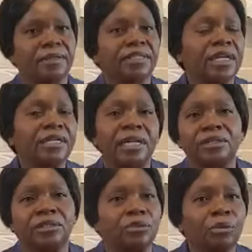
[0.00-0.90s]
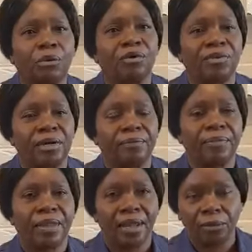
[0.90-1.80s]
the Gentiles took over.
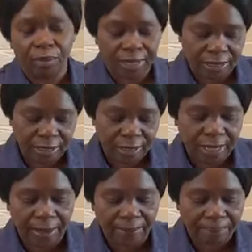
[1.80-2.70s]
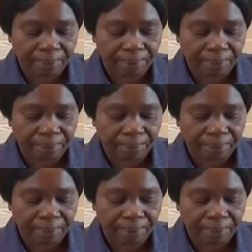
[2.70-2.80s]
And what? Yeah?